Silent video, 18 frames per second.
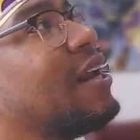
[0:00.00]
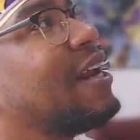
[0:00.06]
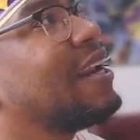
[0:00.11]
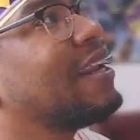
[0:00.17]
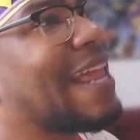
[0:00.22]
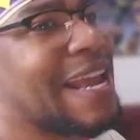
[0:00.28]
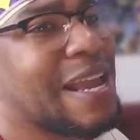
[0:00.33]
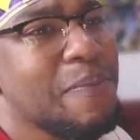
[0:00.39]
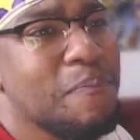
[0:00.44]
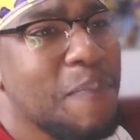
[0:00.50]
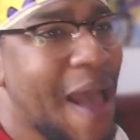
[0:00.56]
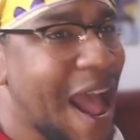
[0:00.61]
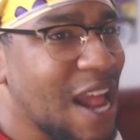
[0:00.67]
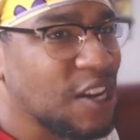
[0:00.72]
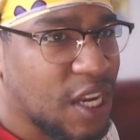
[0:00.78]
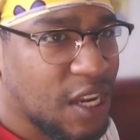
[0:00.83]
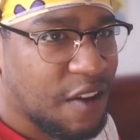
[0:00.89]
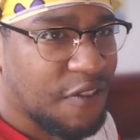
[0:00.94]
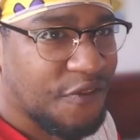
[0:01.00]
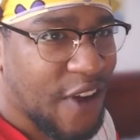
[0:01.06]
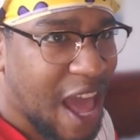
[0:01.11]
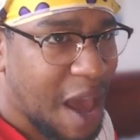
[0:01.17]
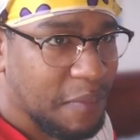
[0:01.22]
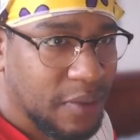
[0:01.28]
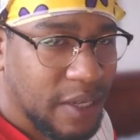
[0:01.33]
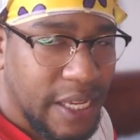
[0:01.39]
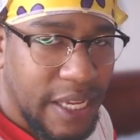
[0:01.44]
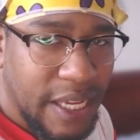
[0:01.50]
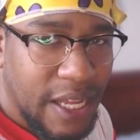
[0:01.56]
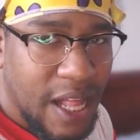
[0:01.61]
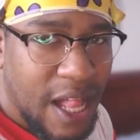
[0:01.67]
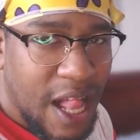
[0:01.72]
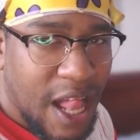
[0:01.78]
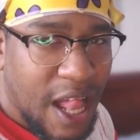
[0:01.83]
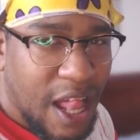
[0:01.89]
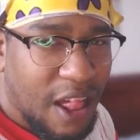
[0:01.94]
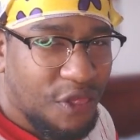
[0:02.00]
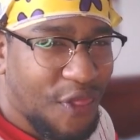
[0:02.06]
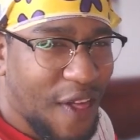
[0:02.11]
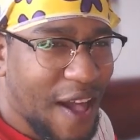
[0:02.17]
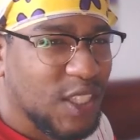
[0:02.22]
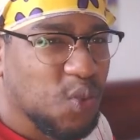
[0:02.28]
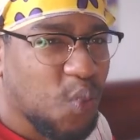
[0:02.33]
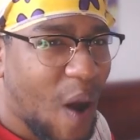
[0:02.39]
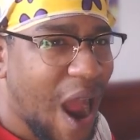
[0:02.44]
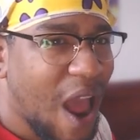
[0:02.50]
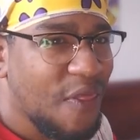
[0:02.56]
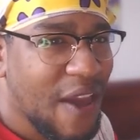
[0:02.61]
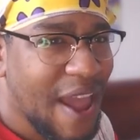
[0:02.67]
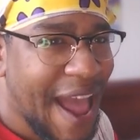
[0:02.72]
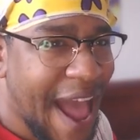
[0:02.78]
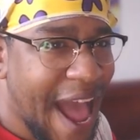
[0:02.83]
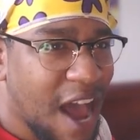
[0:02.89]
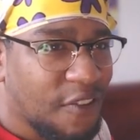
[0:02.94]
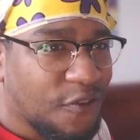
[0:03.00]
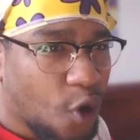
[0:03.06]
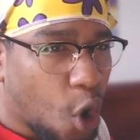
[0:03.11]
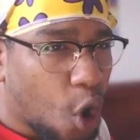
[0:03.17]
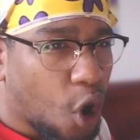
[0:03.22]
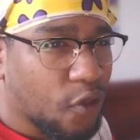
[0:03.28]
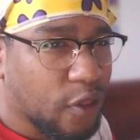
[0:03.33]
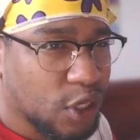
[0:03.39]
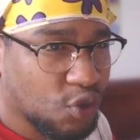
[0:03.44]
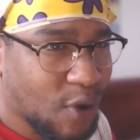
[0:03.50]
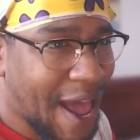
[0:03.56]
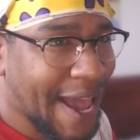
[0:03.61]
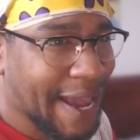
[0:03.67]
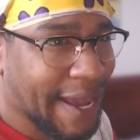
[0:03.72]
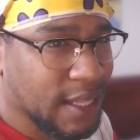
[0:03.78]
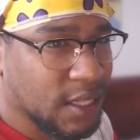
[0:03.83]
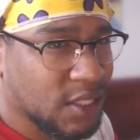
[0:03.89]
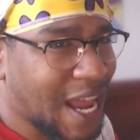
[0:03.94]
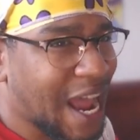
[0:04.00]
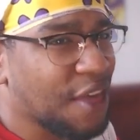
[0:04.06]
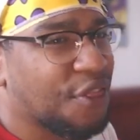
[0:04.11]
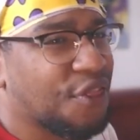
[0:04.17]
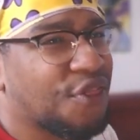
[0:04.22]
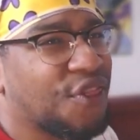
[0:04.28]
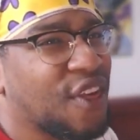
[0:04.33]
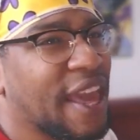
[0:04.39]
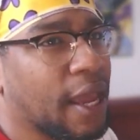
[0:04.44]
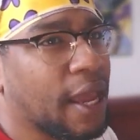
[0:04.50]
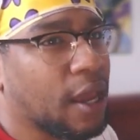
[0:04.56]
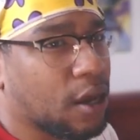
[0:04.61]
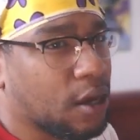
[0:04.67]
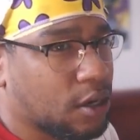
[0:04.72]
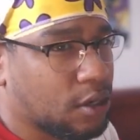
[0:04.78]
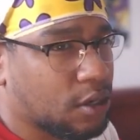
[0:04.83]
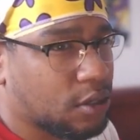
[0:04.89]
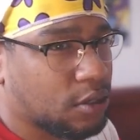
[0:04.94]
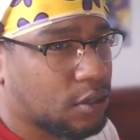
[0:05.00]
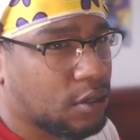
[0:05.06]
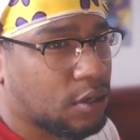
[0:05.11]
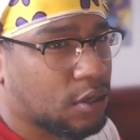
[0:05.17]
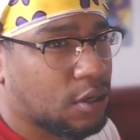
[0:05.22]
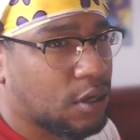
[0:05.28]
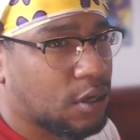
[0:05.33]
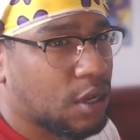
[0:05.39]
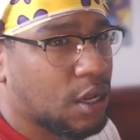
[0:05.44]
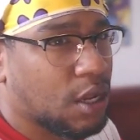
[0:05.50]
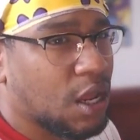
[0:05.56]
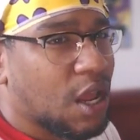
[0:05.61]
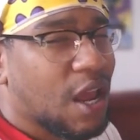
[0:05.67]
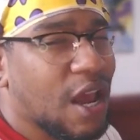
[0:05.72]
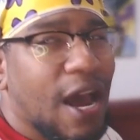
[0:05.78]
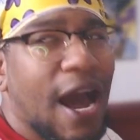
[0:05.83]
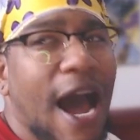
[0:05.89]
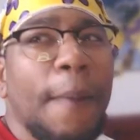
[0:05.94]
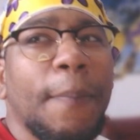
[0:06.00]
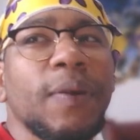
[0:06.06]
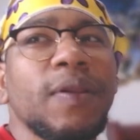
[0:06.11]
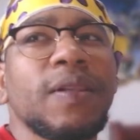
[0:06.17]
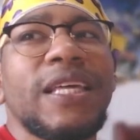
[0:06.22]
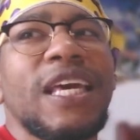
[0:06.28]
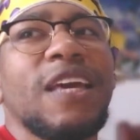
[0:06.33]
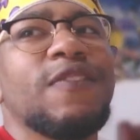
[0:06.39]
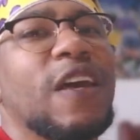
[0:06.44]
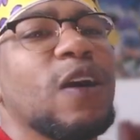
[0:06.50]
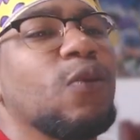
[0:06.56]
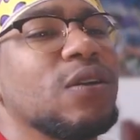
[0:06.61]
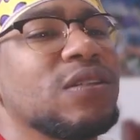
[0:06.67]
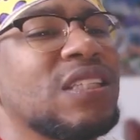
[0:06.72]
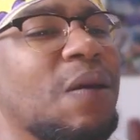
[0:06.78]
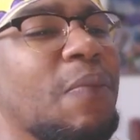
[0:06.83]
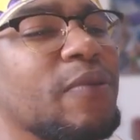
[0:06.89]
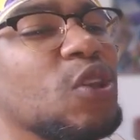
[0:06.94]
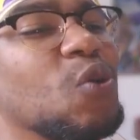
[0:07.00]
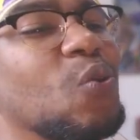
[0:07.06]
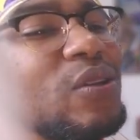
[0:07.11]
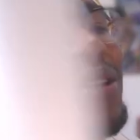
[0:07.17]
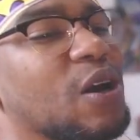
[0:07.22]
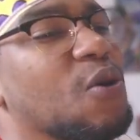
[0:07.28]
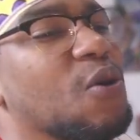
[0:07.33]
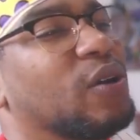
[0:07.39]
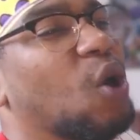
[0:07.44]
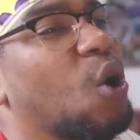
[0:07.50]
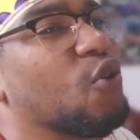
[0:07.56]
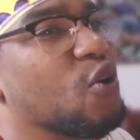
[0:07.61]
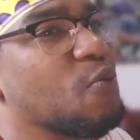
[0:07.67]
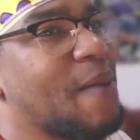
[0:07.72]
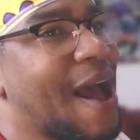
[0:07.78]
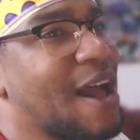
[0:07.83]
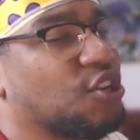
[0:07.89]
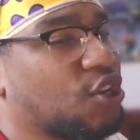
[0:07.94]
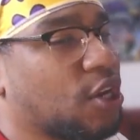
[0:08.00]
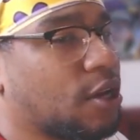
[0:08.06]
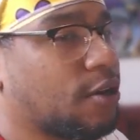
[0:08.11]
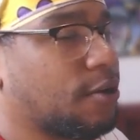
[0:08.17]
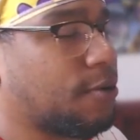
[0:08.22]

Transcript: like magic family, that's why they have all the dragons, I think. I believe it was something to do with all their magic.